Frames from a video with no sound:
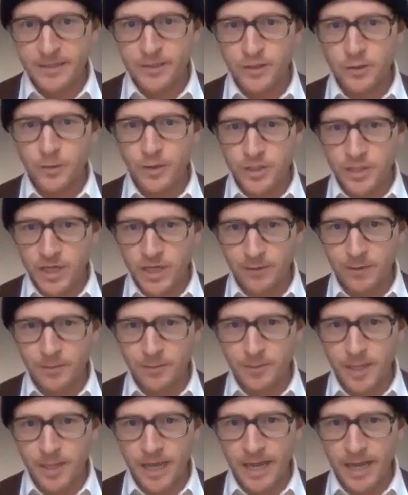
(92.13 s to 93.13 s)
To which I
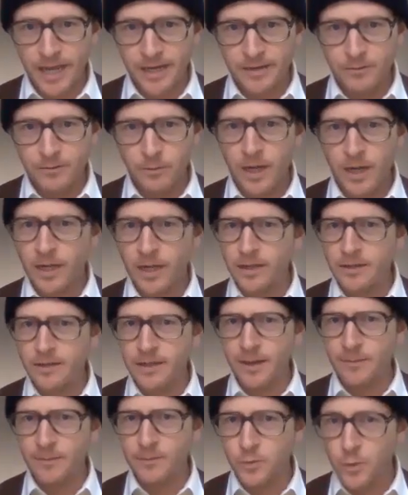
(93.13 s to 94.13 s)
replied, well,
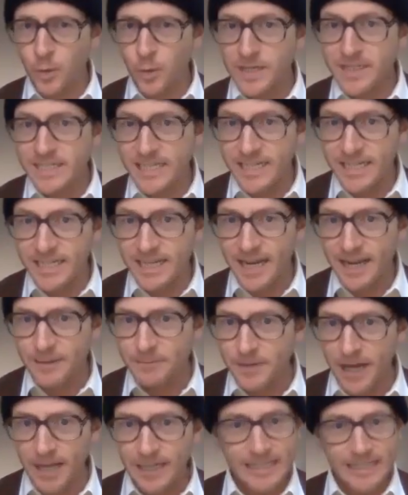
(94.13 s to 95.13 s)
I'm 20, I'm
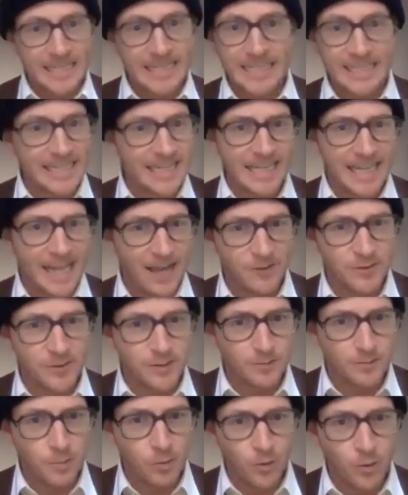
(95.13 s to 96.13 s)
not legally allowed
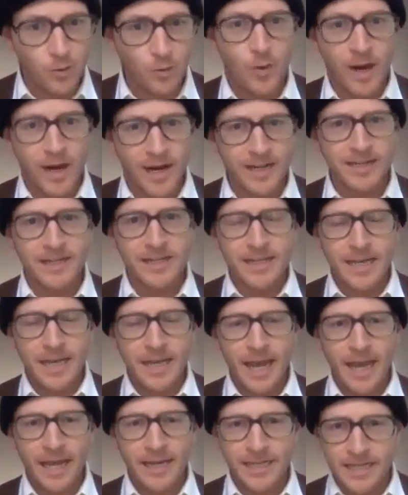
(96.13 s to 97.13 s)
to pour wine.
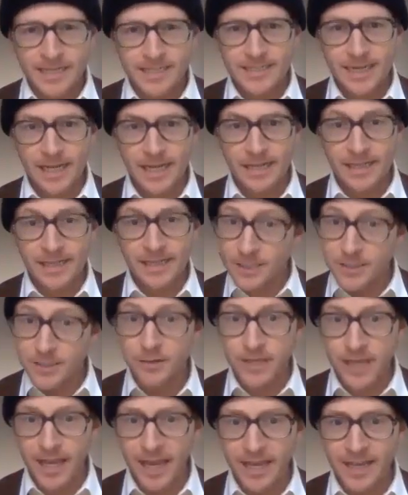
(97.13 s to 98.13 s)
And he said, that's
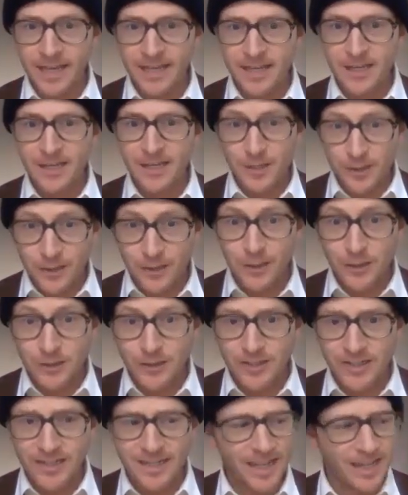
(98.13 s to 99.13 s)
okay, you'll
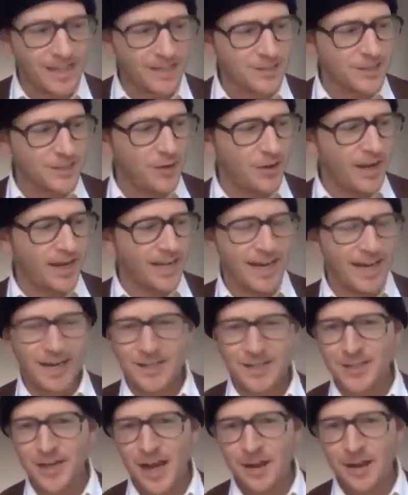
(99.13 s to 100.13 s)
learn. And so I got a
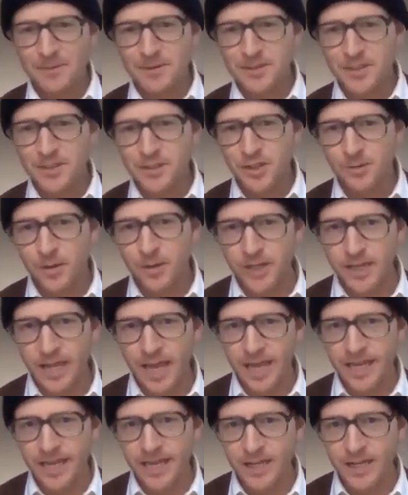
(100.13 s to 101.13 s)
job as a sommelier
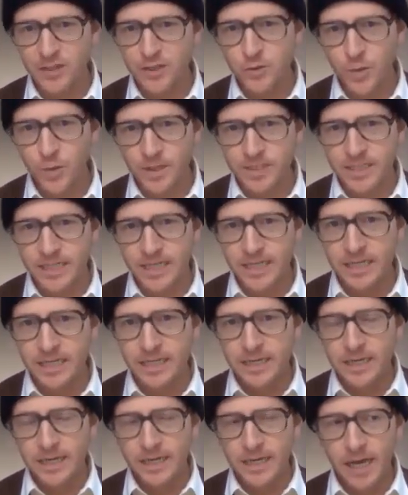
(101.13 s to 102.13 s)
at age 20.
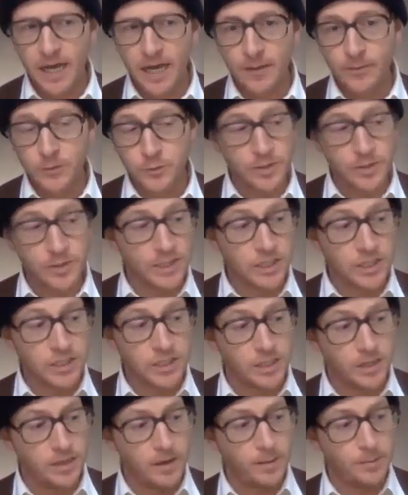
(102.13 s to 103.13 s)
It was really just
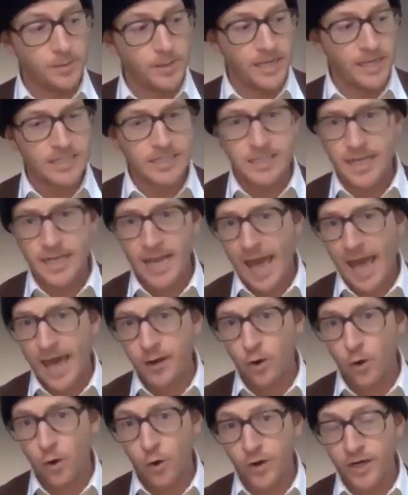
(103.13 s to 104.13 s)
a place that had
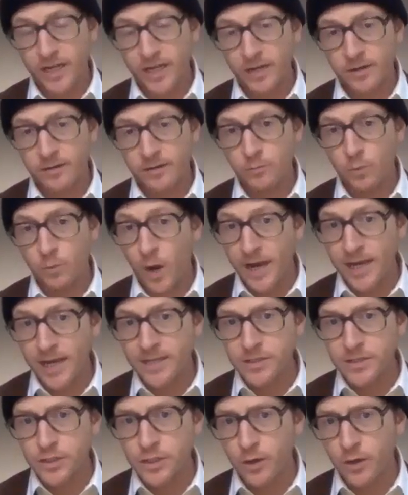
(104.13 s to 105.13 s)
Oregon
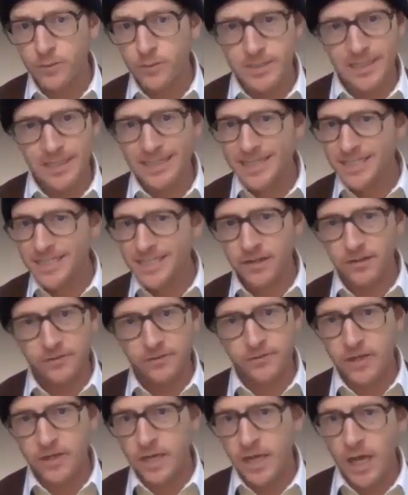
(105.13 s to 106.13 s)
wine. So it was a list of
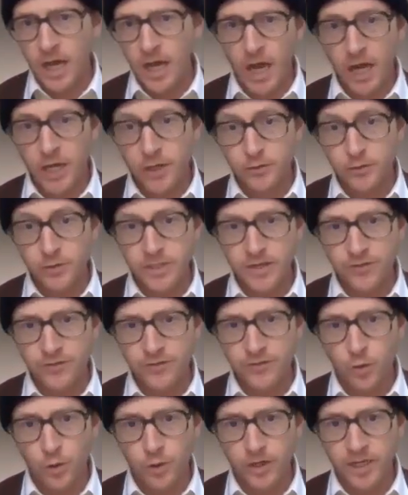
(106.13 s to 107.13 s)
100
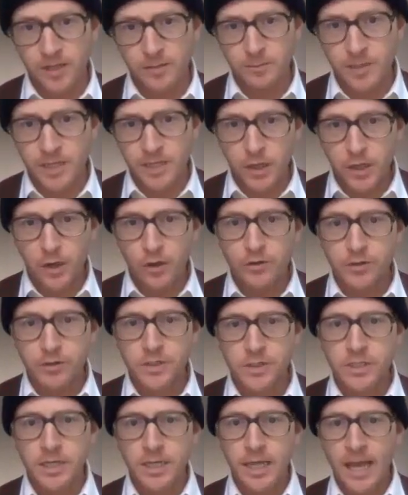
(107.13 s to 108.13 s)
different Oregon
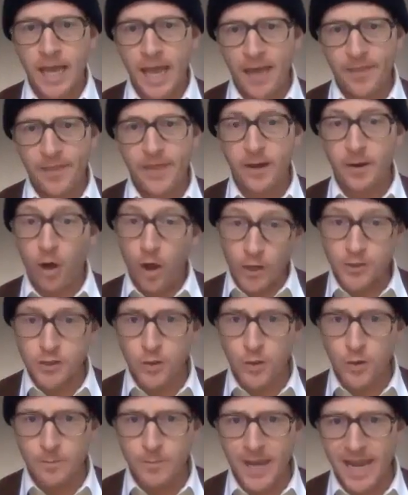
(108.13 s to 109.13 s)
Pinots, and then
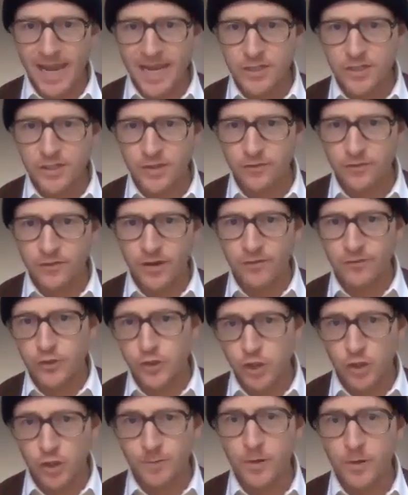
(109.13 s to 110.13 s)
also a page of
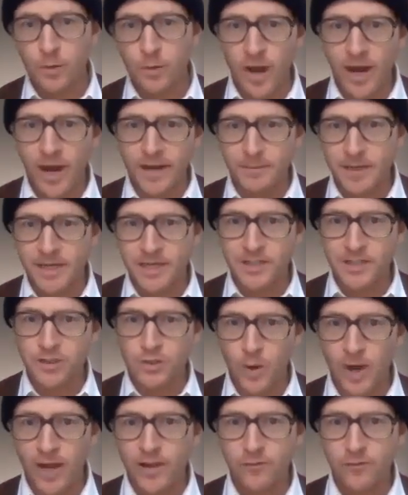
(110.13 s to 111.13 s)
German wine because the
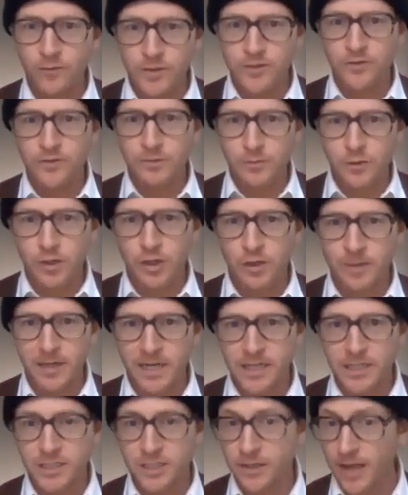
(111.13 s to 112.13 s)
wife was from
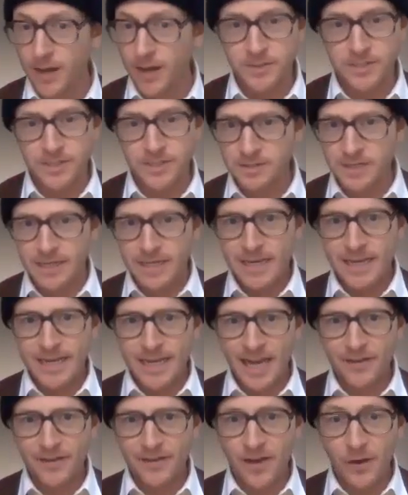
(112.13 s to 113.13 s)
Germany. So that was
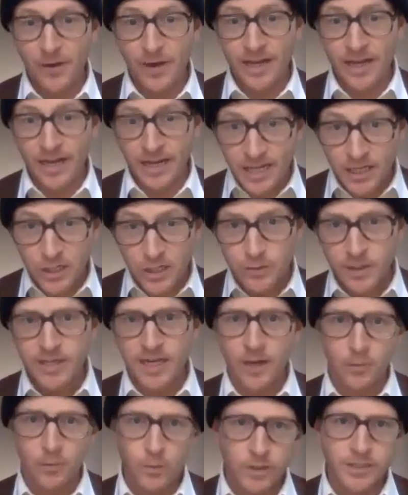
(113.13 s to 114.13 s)
kind of how I got into it. And
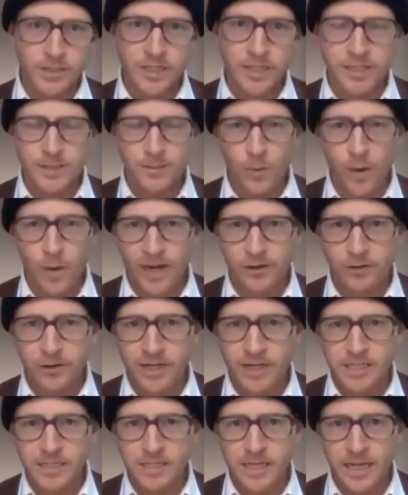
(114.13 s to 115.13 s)
I worked at some
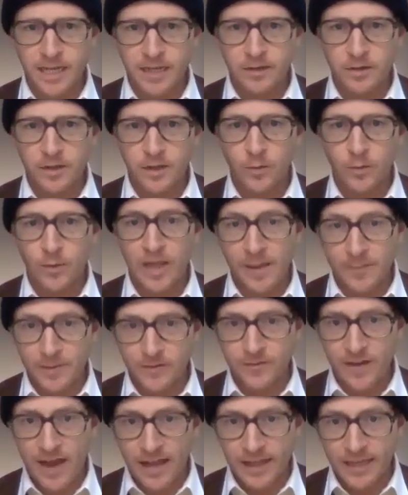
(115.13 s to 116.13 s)
wineries in the
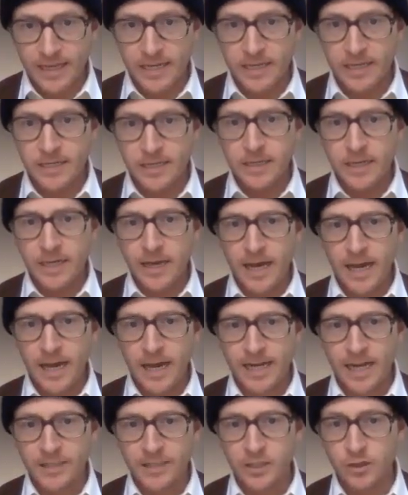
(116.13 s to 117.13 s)
Willamette Valley. I
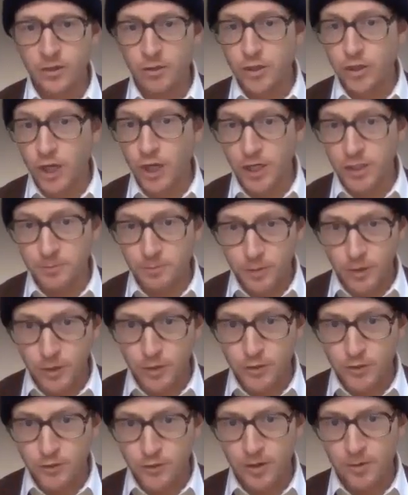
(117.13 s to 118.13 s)
got to know Josh
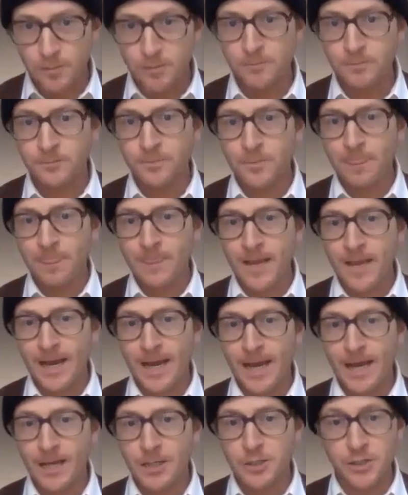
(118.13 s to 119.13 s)
Bergstrom,
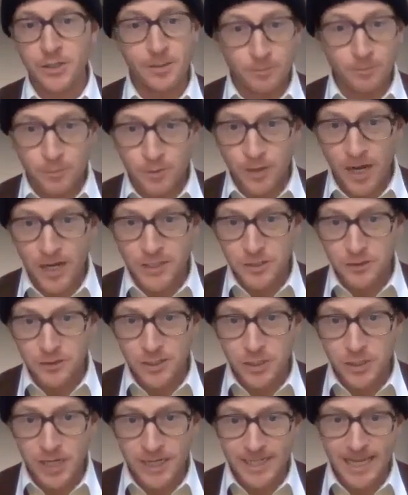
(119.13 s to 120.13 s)
Jim Prosser
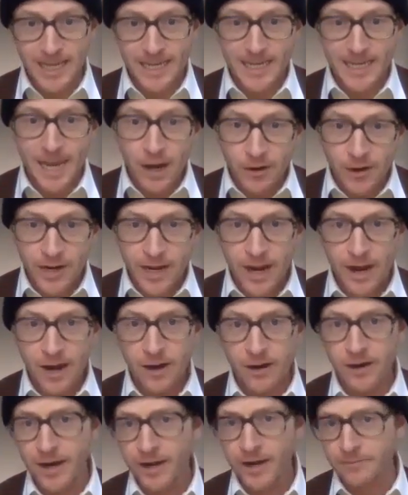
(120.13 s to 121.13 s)
at J.K.
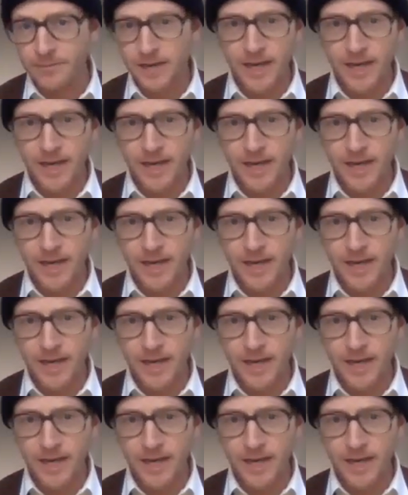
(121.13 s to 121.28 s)
Carrier.